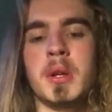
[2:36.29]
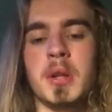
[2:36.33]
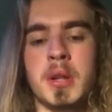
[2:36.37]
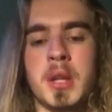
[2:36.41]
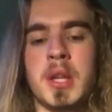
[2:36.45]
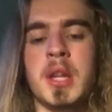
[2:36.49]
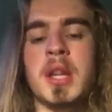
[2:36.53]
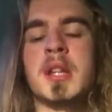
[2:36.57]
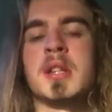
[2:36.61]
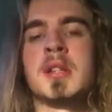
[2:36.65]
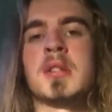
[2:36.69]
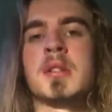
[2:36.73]

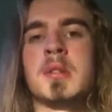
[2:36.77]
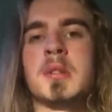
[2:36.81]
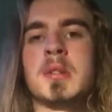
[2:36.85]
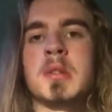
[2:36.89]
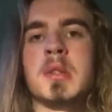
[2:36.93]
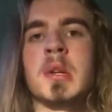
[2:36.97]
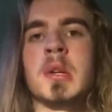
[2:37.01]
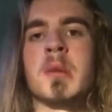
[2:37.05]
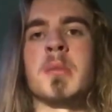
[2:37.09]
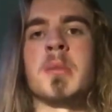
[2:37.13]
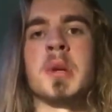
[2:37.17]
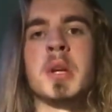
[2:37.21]
That is a long
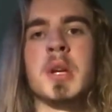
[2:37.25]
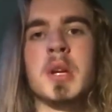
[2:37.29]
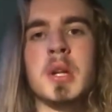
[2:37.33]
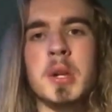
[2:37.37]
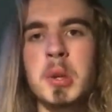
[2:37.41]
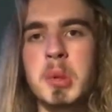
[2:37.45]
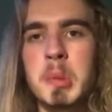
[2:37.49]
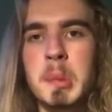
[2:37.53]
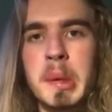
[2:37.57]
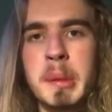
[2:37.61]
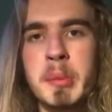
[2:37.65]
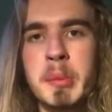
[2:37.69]
time.
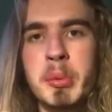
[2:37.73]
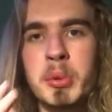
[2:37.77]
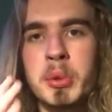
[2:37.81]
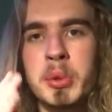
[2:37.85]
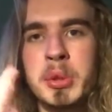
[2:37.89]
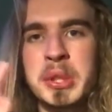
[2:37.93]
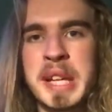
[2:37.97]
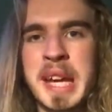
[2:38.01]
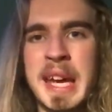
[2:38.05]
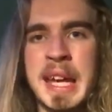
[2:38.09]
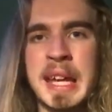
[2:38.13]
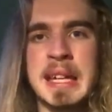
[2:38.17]
There are people
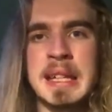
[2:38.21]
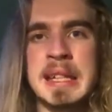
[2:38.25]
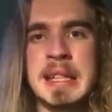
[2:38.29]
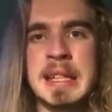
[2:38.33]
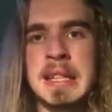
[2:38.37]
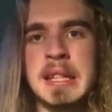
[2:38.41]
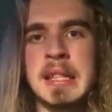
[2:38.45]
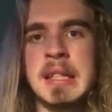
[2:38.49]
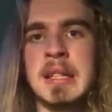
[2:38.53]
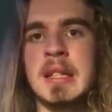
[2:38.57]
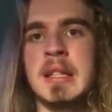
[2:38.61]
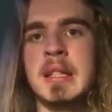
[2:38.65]
on
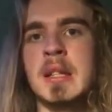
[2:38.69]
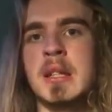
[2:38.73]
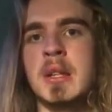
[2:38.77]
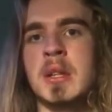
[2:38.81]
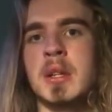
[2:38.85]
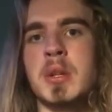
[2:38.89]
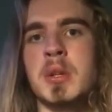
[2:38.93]
Etsy